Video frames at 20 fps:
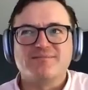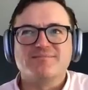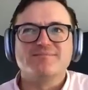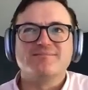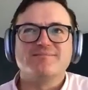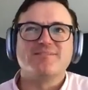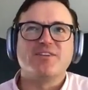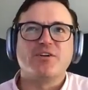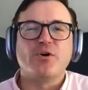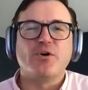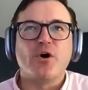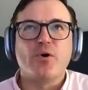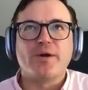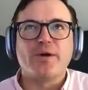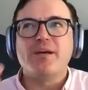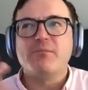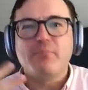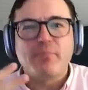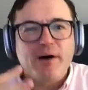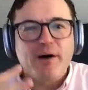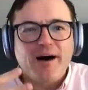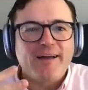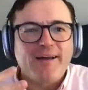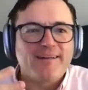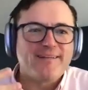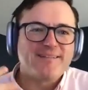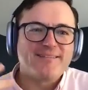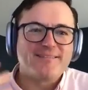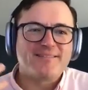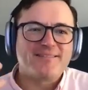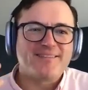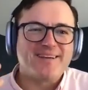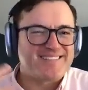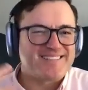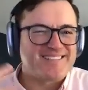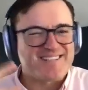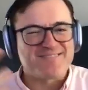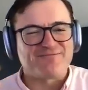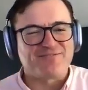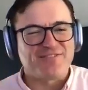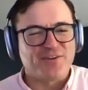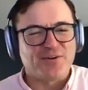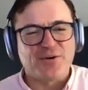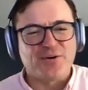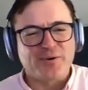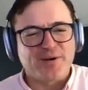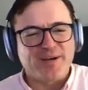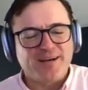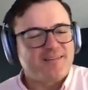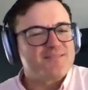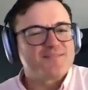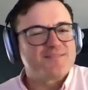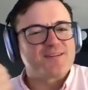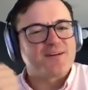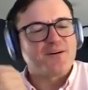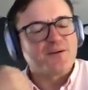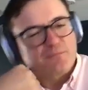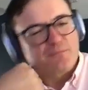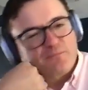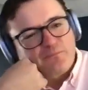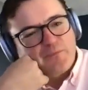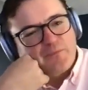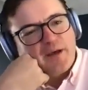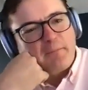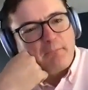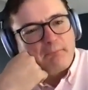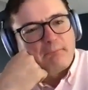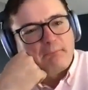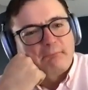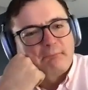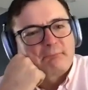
a little hokey, but it doesn't feel hokey. So, yeah.